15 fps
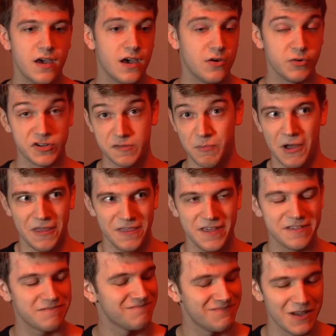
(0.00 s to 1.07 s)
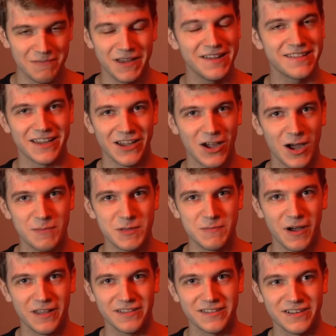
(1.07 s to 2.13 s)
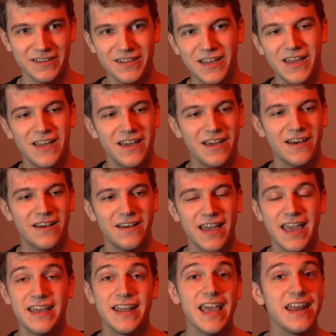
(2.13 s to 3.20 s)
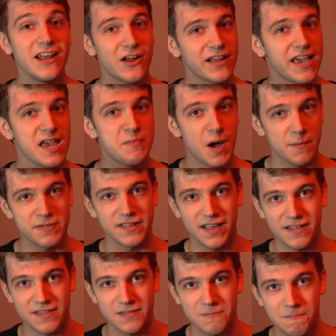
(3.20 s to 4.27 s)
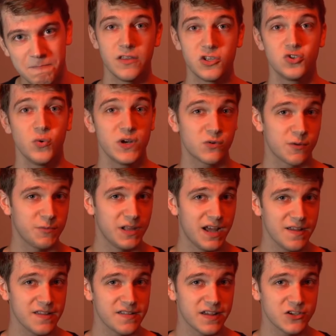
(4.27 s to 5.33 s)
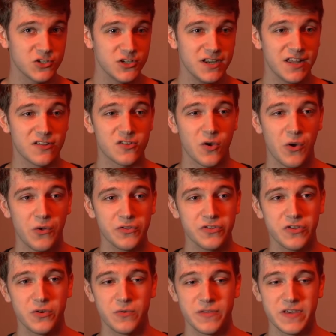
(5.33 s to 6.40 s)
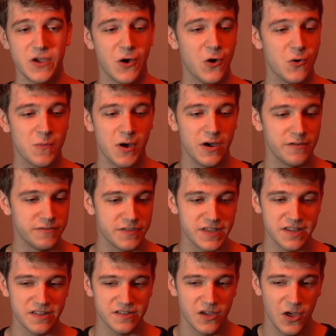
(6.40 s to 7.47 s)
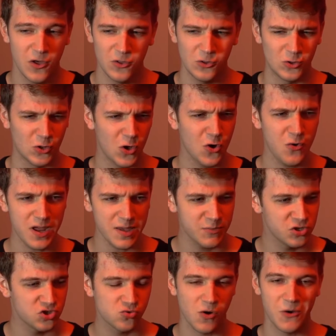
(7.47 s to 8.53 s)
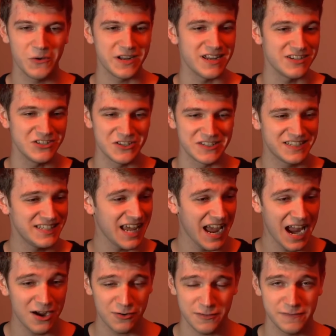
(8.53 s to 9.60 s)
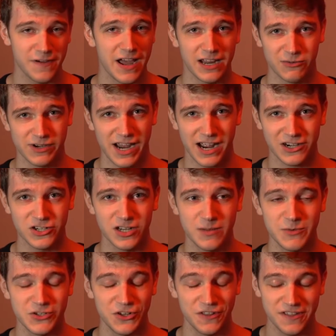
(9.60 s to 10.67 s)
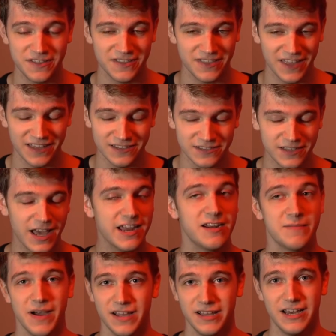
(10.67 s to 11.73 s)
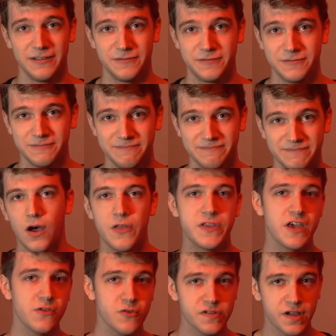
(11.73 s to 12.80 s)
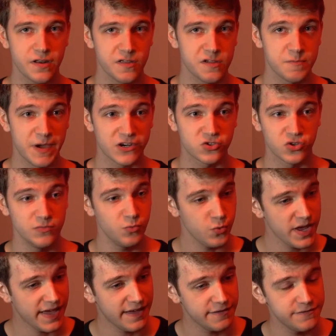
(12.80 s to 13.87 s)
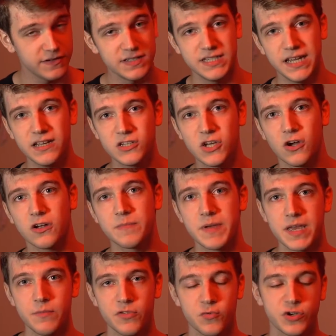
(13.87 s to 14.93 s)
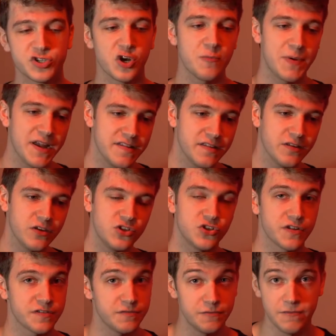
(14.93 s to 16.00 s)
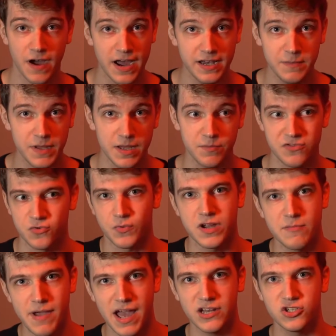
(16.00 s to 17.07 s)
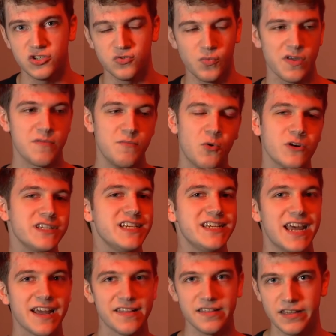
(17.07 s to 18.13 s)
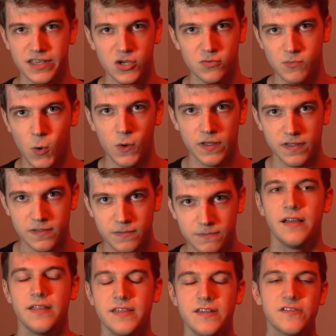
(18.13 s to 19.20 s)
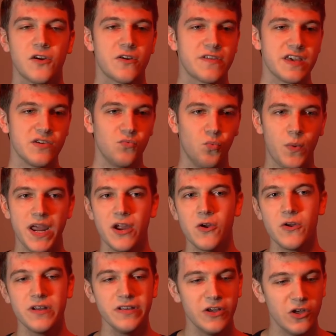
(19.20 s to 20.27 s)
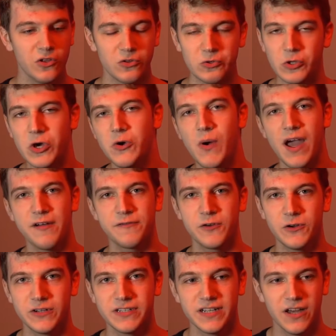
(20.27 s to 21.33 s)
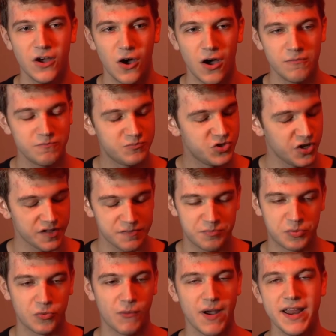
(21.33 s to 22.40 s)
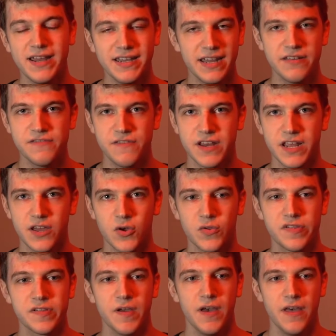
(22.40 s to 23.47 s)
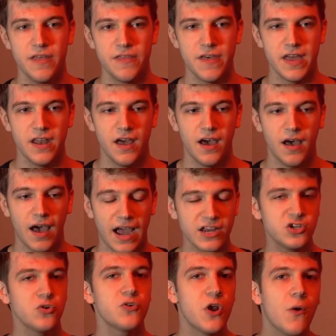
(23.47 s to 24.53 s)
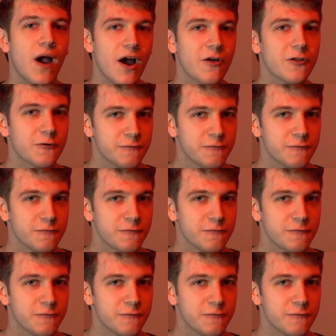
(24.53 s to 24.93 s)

which spawned this amazing copy pasta, and hating on K-pop stans. The Twitter replies section is also the home of these low image quality, just terrifying reaction images that light up my life. On the other side of the spectrum, we have TikTok memes, which are basically just Vine memes reimagined with more teen angst and cute boys. These are the weird, low effort, just brain dead videos that I don't know how they're